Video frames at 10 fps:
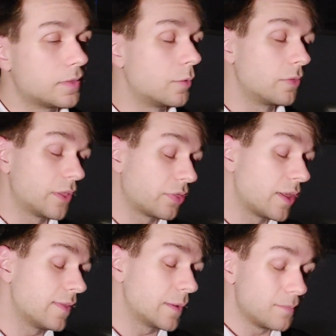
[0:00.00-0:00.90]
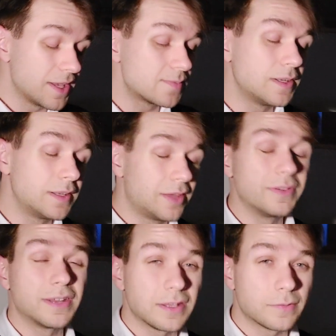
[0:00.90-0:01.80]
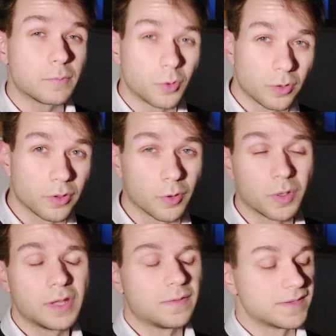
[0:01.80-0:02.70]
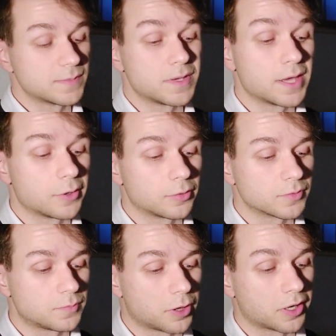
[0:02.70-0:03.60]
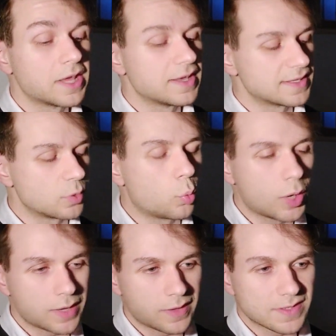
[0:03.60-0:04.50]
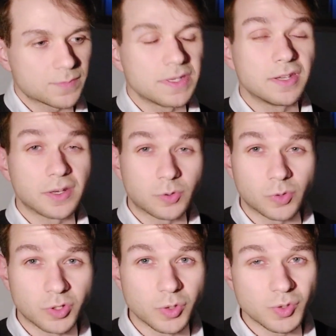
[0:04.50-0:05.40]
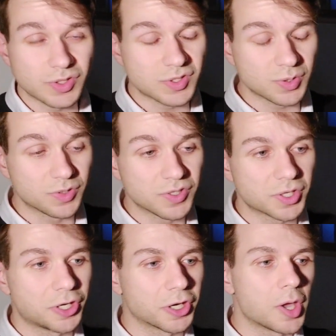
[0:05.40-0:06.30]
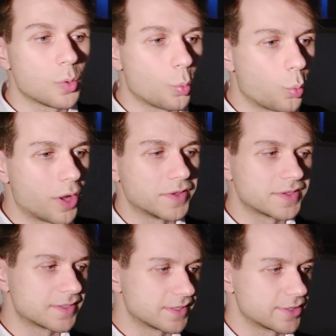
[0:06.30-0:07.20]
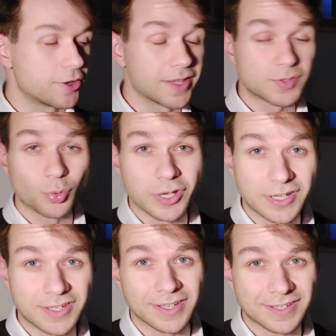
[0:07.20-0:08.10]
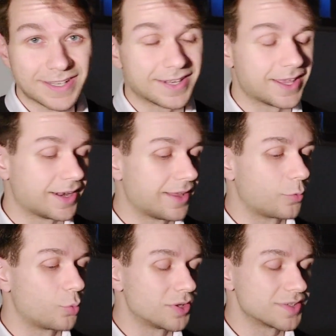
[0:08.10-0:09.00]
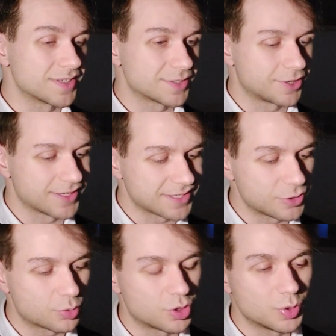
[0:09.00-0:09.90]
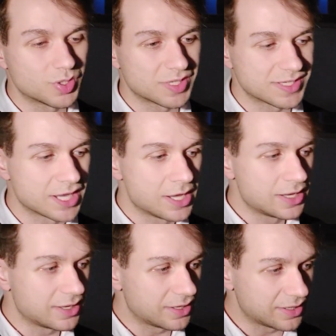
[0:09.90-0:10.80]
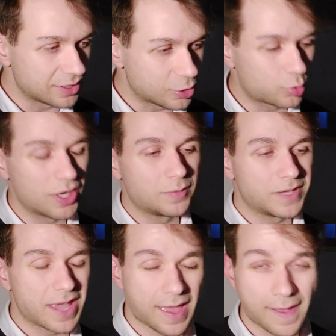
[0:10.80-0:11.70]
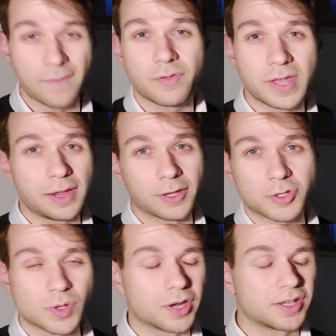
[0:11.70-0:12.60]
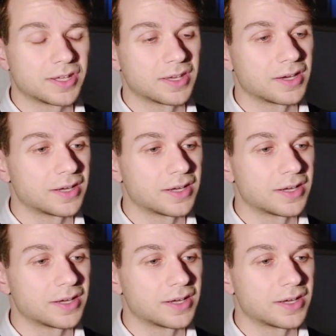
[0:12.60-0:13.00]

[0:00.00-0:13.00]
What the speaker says: The thing that makes me love it even more, though, this piano part, is the way that it's being introduced to the song once the song has really kicked in, and once the song has introduced this incredibly heavy electronic